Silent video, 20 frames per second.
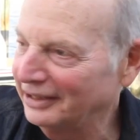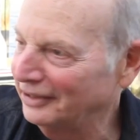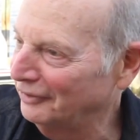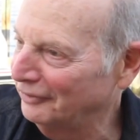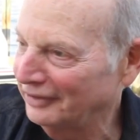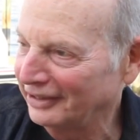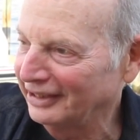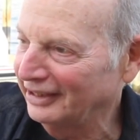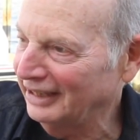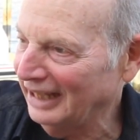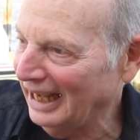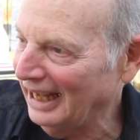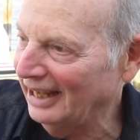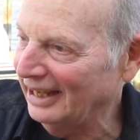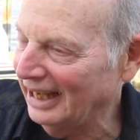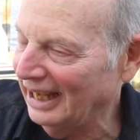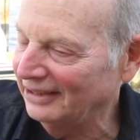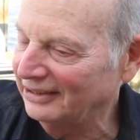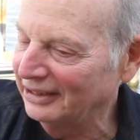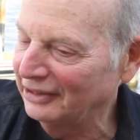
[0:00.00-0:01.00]
to innovate.
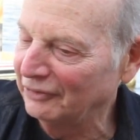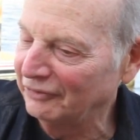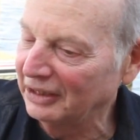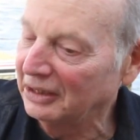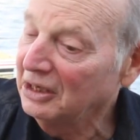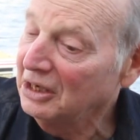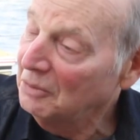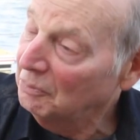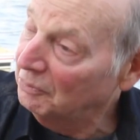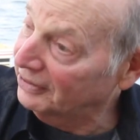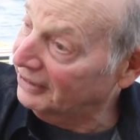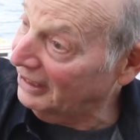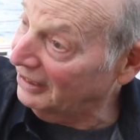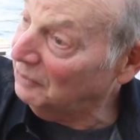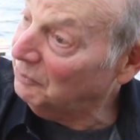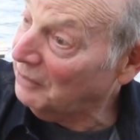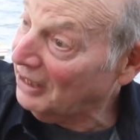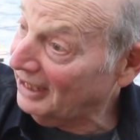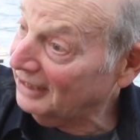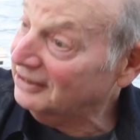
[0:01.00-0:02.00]
Yeah. You had to innovate. But
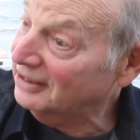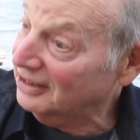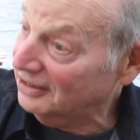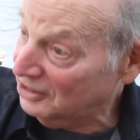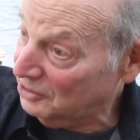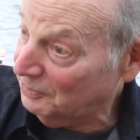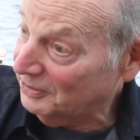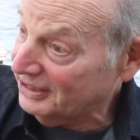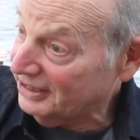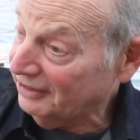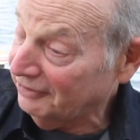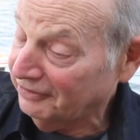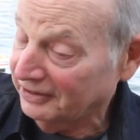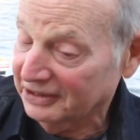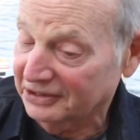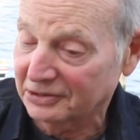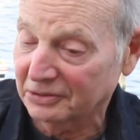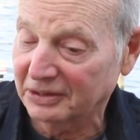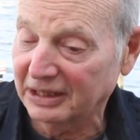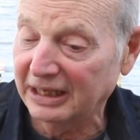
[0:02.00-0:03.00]
getting back to the
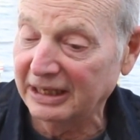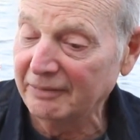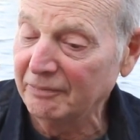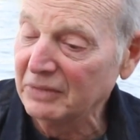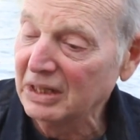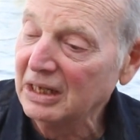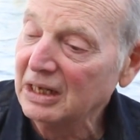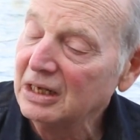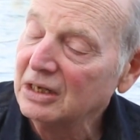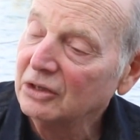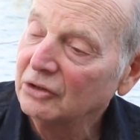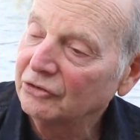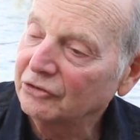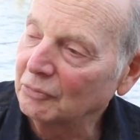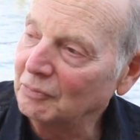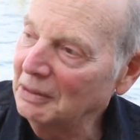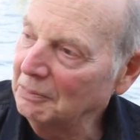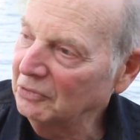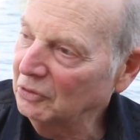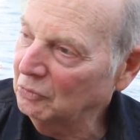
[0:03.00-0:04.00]
specifics, yeah. okay?
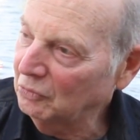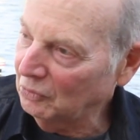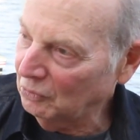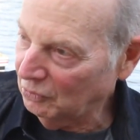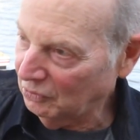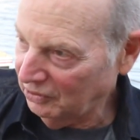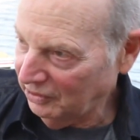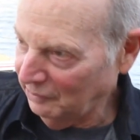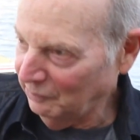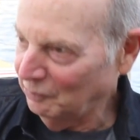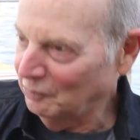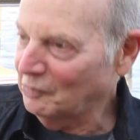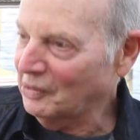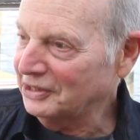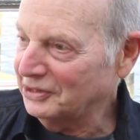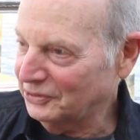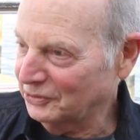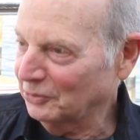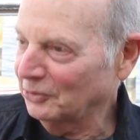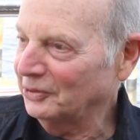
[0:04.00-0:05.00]
So remember
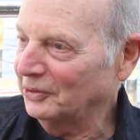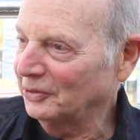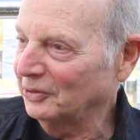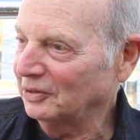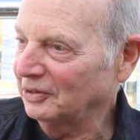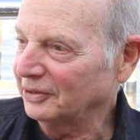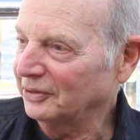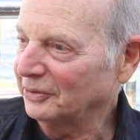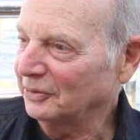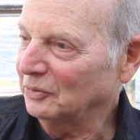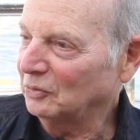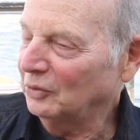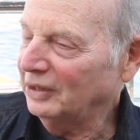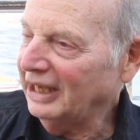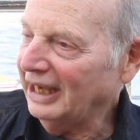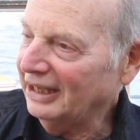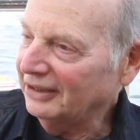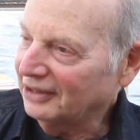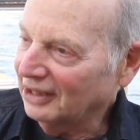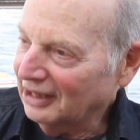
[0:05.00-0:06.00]
my story earlier, we
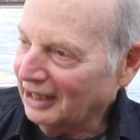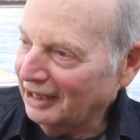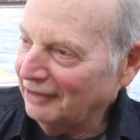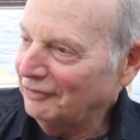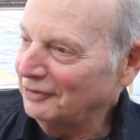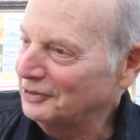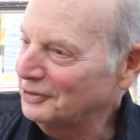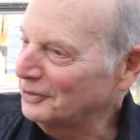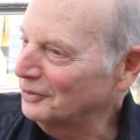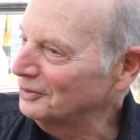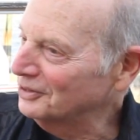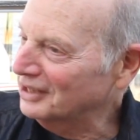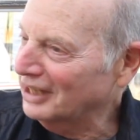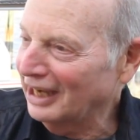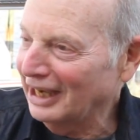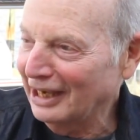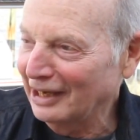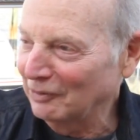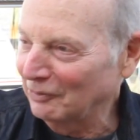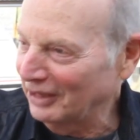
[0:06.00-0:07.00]
had the life insurance
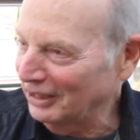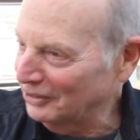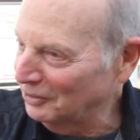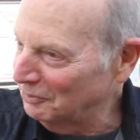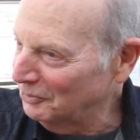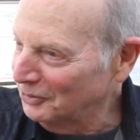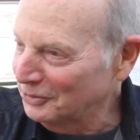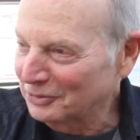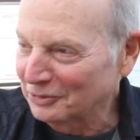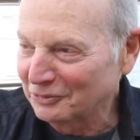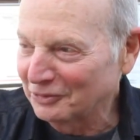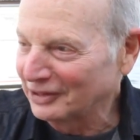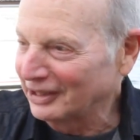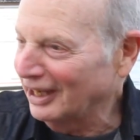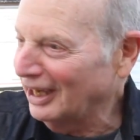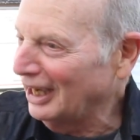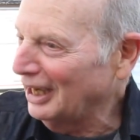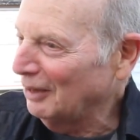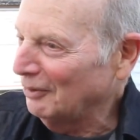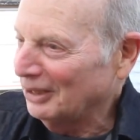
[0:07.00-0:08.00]
guy, we had the mutual fund
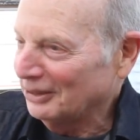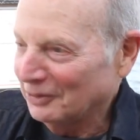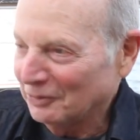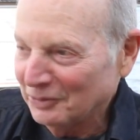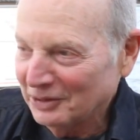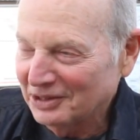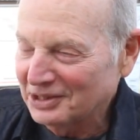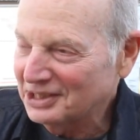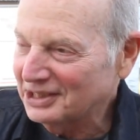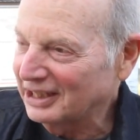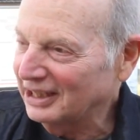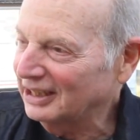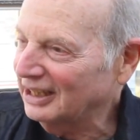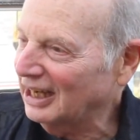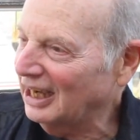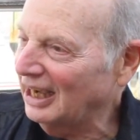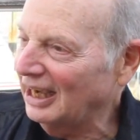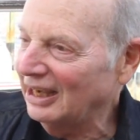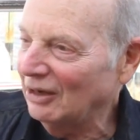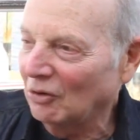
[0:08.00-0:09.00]
yeah. guy, we had the real estate mm
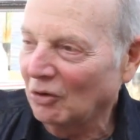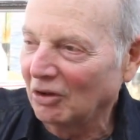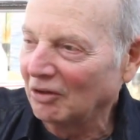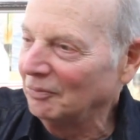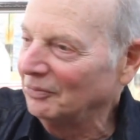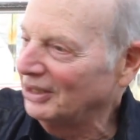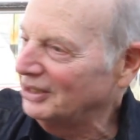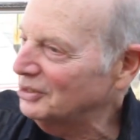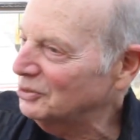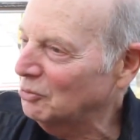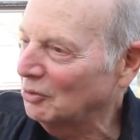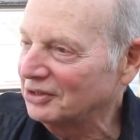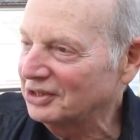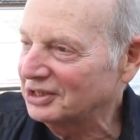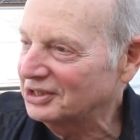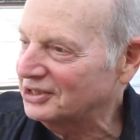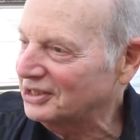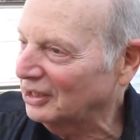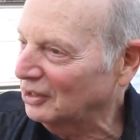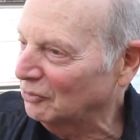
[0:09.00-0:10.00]
-hmm. guy, all of them, they just
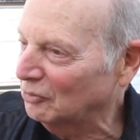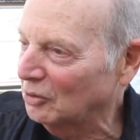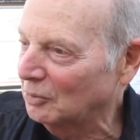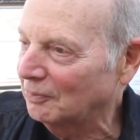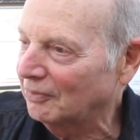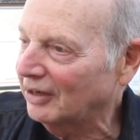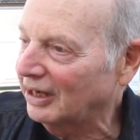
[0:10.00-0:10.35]
wanted to sell their own